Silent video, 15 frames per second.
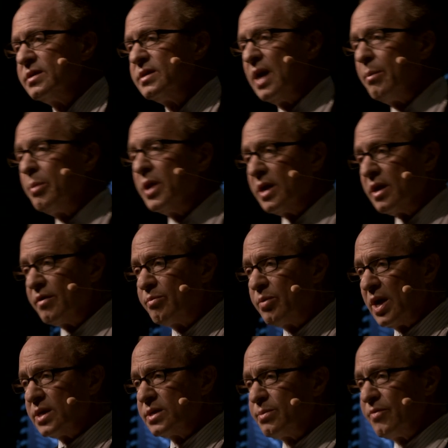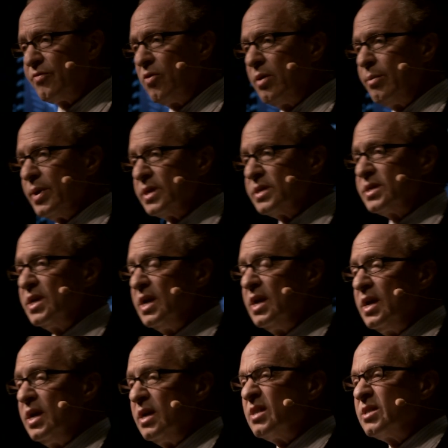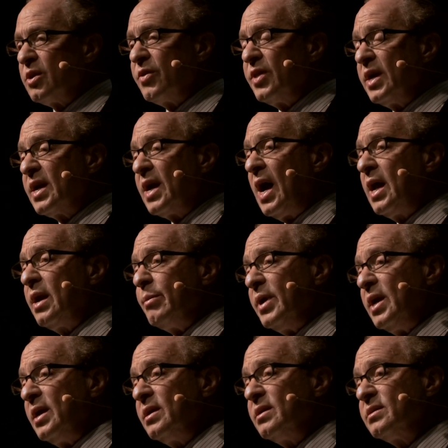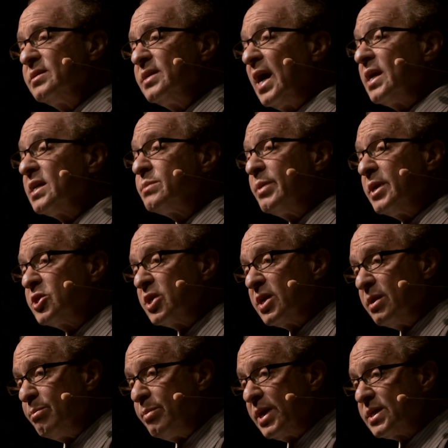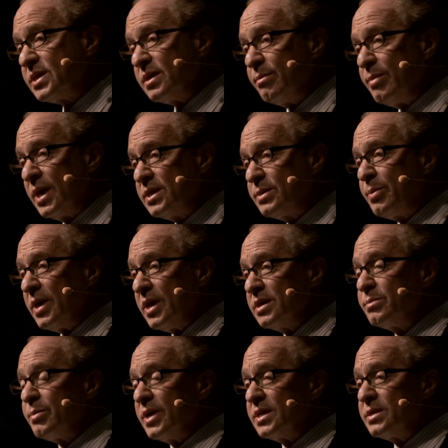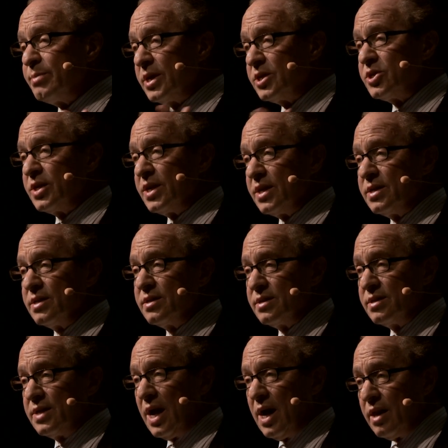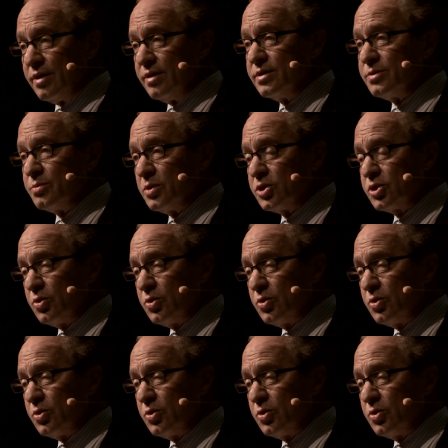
doubling of price performance. So the economy, not as measured in bits and base pairs, but as measured in dollars, will